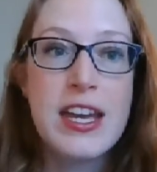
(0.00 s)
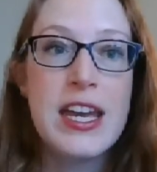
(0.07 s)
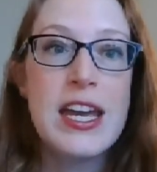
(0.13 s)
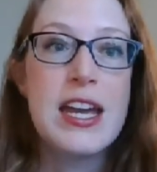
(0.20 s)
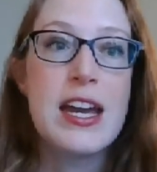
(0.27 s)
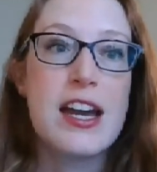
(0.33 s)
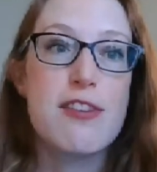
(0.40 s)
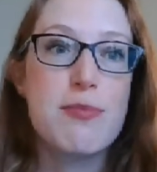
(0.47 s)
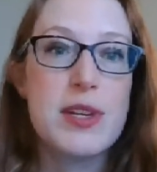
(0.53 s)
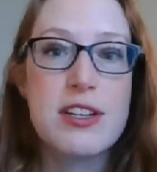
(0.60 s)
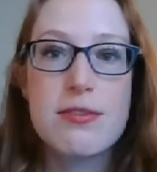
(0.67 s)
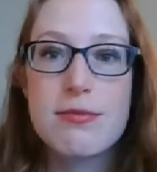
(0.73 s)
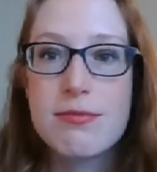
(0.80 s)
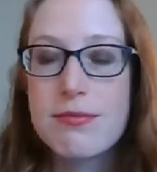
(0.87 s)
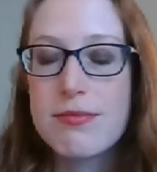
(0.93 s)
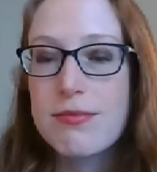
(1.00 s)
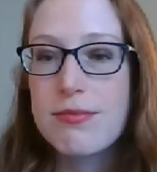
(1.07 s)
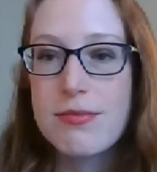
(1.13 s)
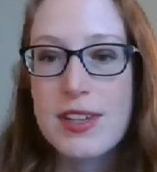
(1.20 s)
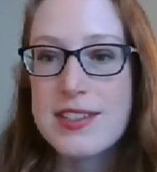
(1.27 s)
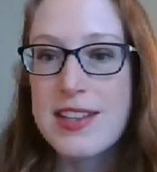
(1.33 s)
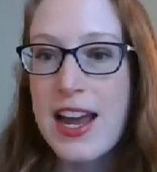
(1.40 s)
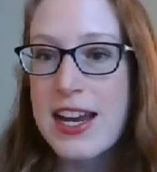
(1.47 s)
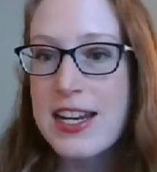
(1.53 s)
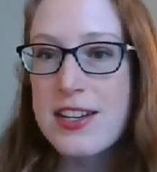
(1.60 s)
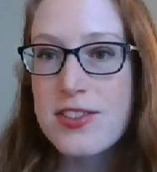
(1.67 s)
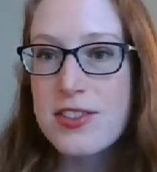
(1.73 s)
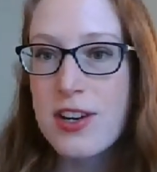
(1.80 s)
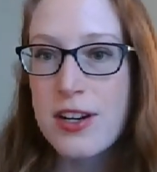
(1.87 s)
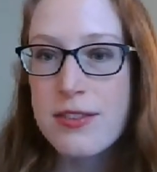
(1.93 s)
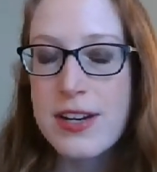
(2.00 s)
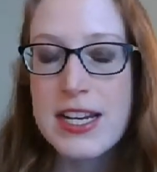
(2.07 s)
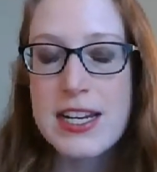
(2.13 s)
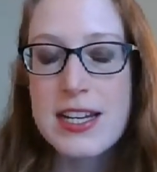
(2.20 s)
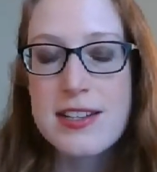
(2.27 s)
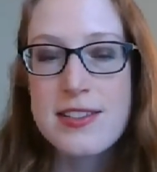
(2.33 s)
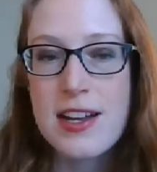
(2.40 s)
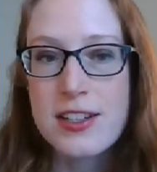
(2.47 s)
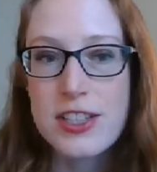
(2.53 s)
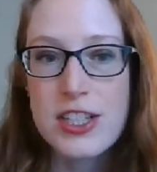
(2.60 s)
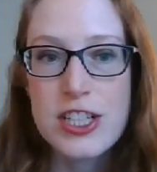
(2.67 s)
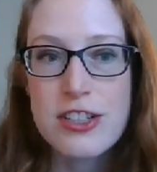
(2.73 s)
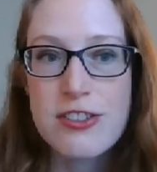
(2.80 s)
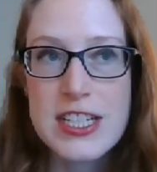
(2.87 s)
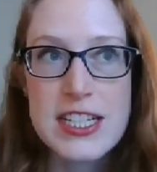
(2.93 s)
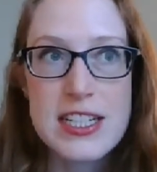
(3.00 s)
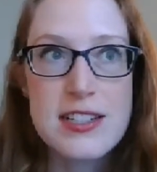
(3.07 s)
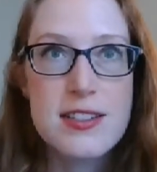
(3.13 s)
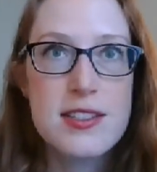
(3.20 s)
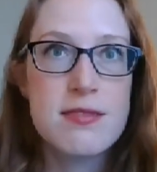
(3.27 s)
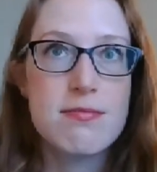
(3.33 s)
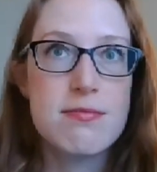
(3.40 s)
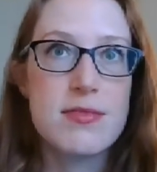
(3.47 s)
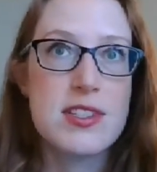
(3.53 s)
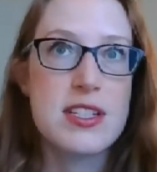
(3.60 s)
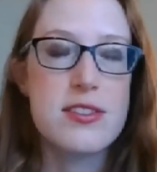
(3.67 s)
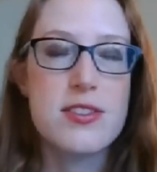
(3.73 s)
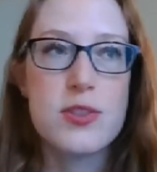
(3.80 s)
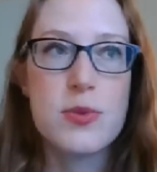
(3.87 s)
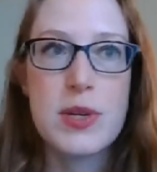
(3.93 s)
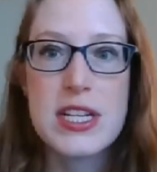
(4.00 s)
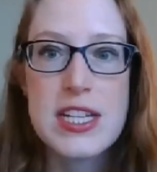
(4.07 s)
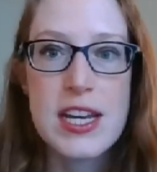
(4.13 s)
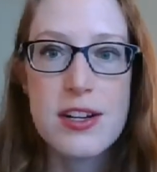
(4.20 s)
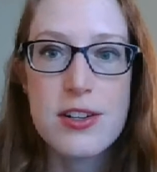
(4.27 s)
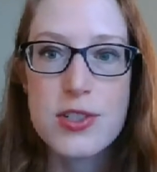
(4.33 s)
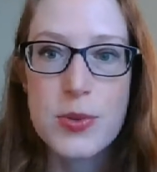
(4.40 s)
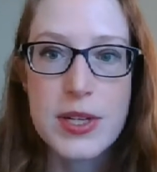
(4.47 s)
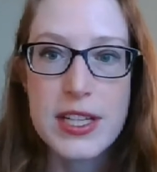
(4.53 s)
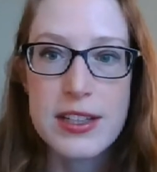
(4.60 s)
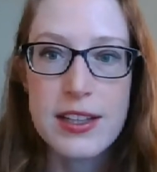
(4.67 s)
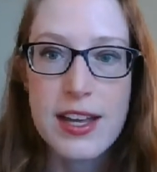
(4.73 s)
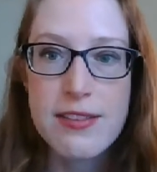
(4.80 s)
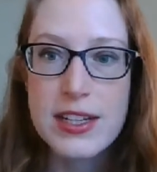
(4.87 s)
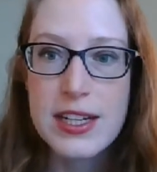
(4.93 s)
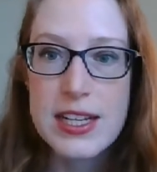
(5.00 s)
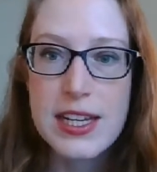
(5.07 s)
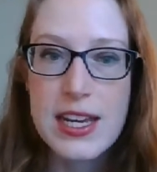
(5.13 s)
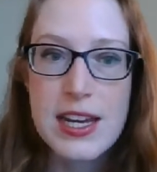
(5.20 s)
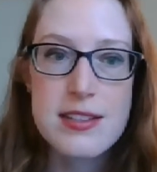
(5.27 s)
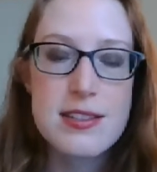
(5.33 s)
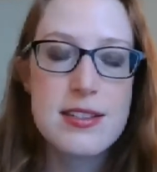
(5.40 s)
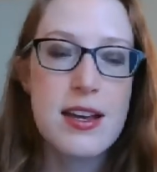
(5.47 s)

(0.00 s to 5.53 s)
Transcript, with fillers: I've been assigning star ratings on Goodreads since 2010 or 2011, I guess.